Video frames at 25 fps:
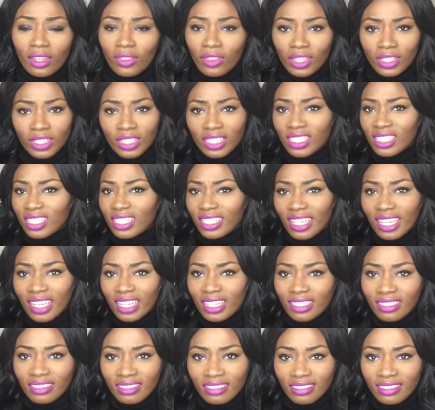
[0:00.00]
they're just
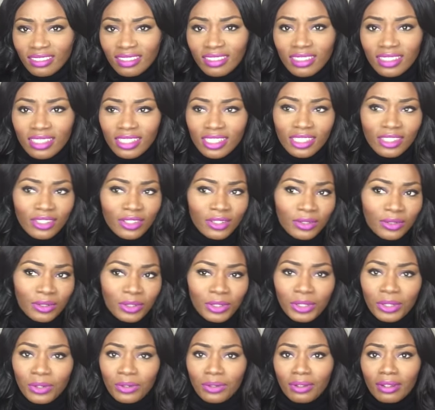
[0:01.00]
there to,
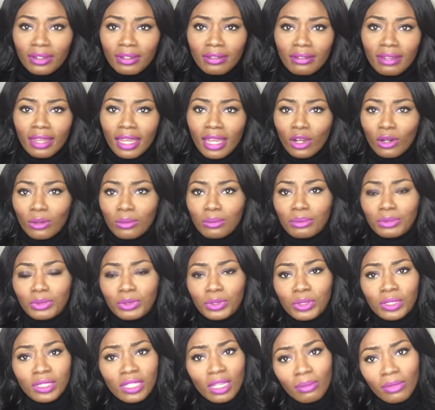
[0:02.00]
you know, help
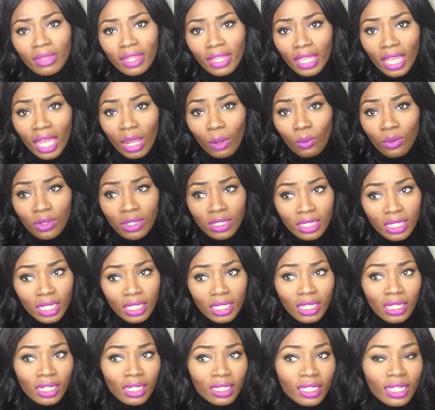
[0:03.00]
do something, and once they're
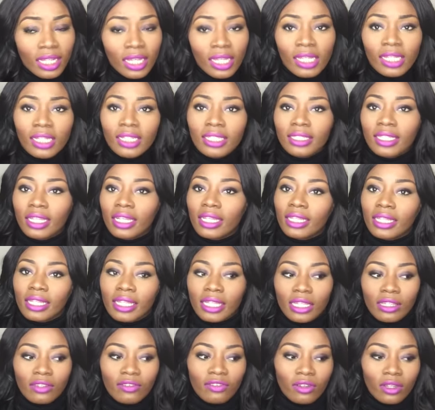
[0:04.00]
done, they
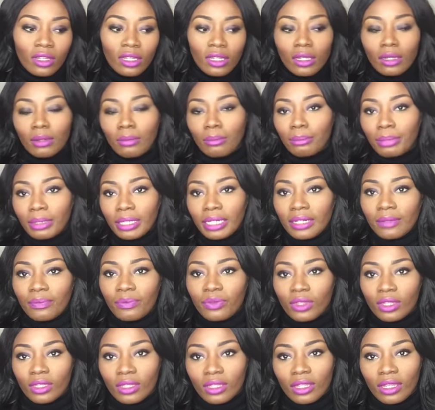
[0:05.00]
leave. But
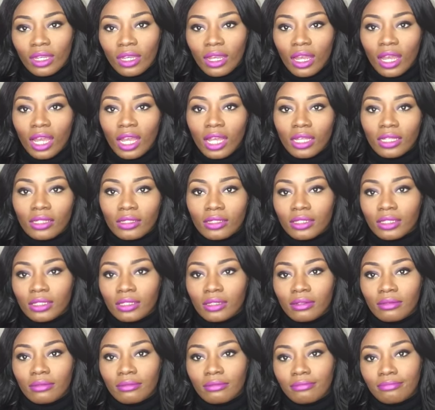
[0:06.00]

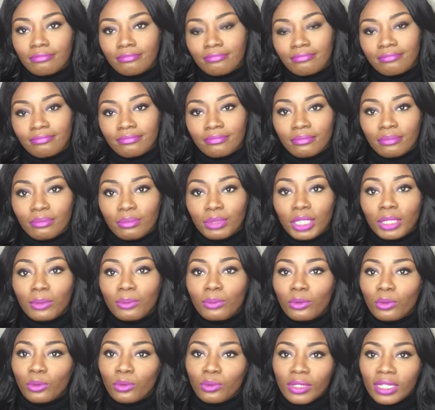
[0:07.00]
as
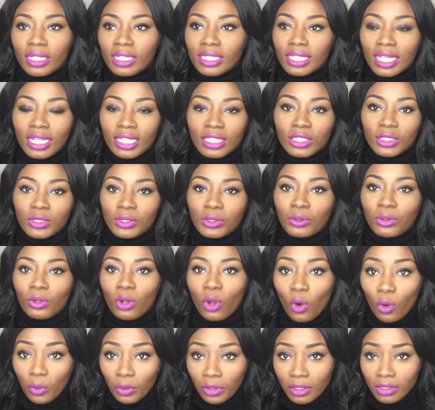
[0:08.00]
people, we tend to
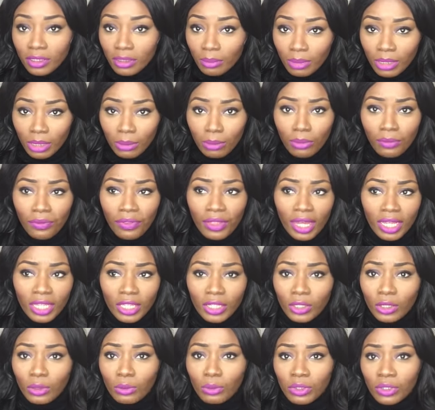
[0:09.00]
hold on to people that,
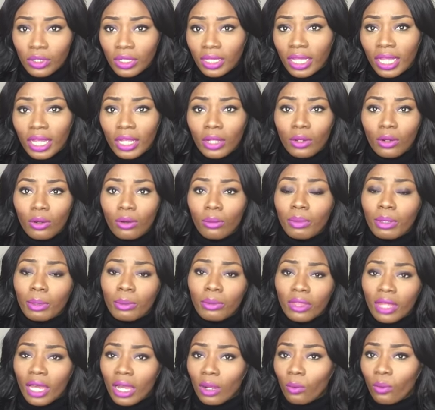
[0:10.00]
you know, we should let go,
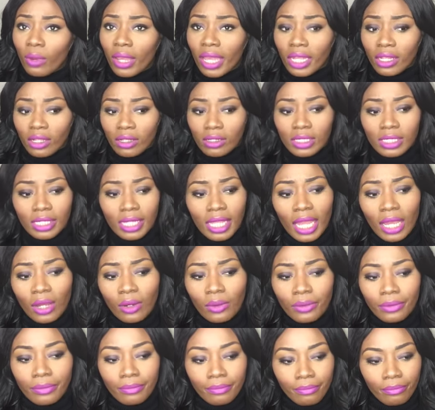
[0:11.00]
people that are weighing us
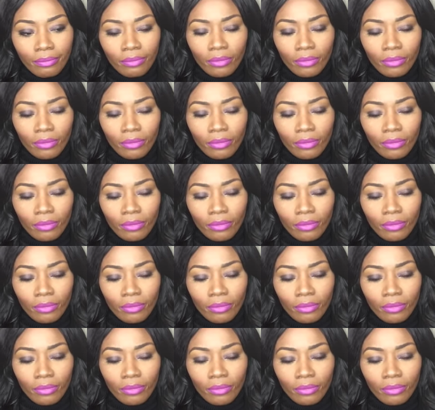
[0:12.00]
down.